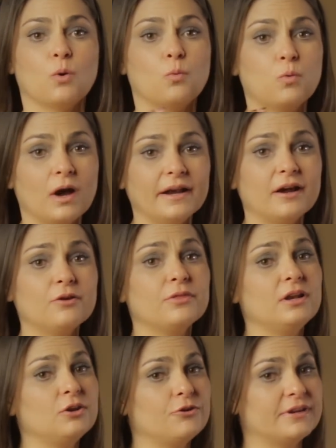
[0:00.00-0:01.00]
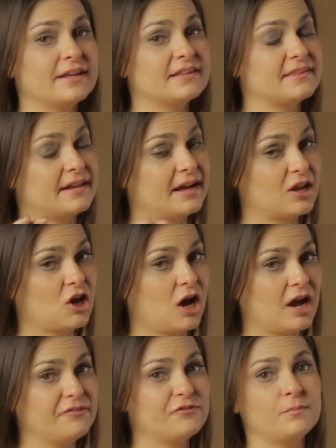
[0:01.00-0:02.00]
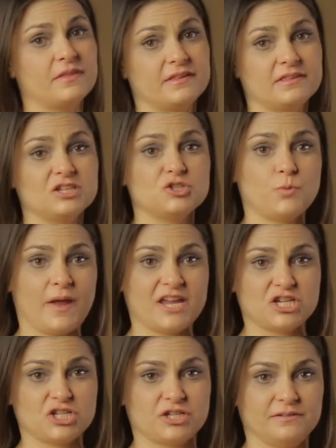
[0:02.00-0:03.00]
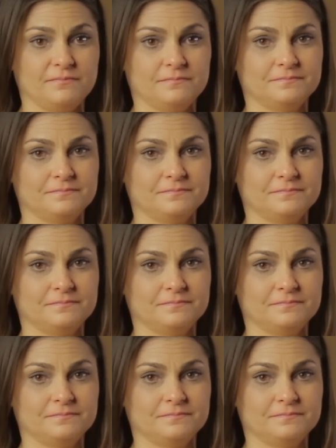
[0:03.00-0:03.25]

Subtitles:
What are the learnings that I got from this situation?